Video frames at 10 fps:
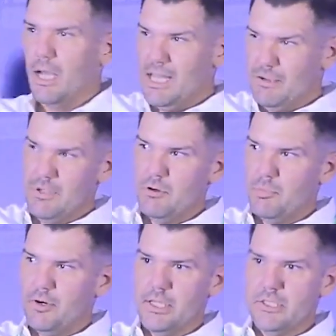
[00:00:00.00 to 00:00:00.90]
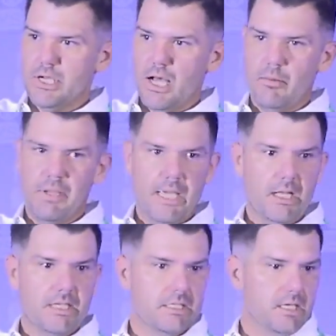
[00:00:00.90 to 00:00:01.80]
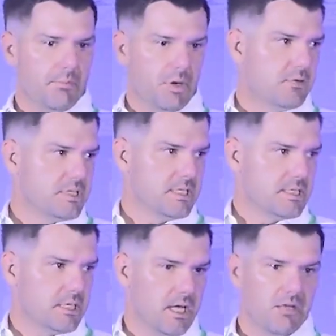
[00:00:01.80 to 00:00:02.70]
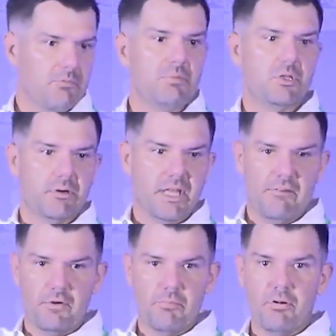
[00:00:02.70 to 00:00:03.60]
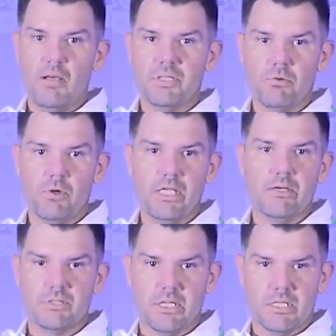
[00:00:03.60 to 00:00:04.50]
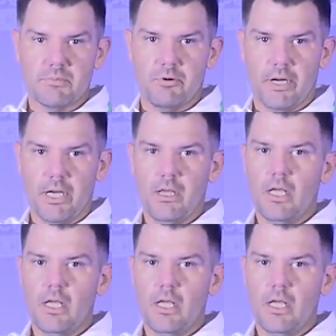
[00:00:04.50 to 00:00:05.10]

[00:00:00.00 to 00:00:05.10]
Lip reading: I think we do a pretty good job analyzing data post-season. I think we've been doing that for probably 20 years at this point.